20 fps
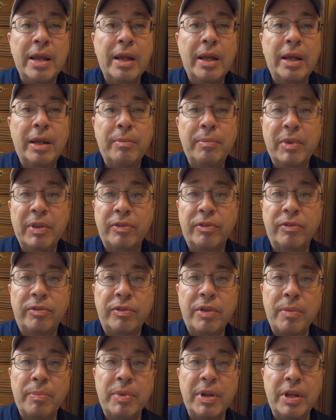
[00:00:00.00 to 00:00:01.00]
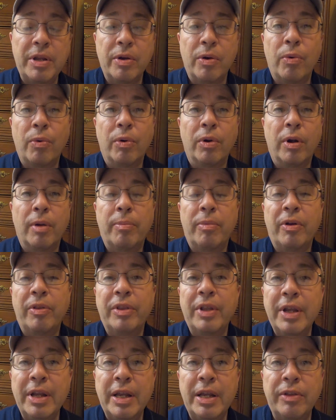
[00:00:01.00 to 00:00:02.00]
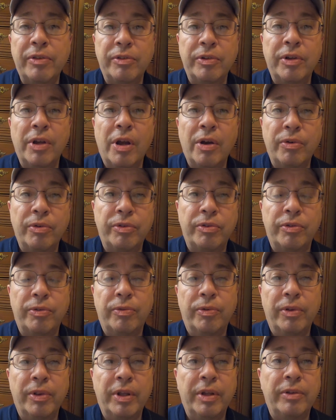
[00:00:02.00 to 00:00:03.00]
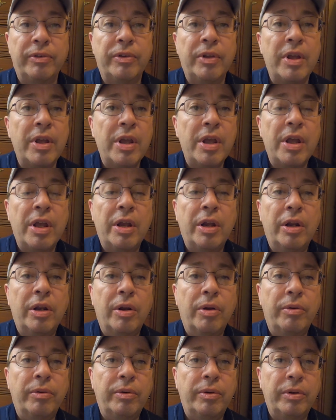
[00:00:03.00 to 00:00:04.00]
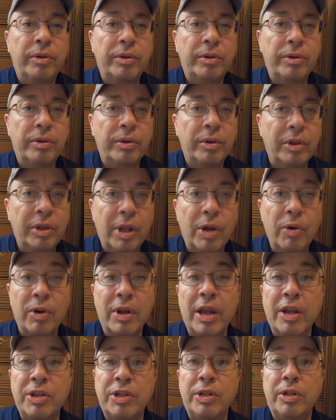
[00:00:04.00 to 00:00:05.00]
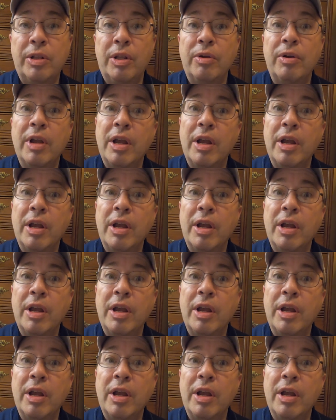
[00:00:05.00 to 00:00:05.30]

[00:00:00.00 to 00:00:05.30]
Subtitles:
in Mississippi or up on the East Coast for this. Location,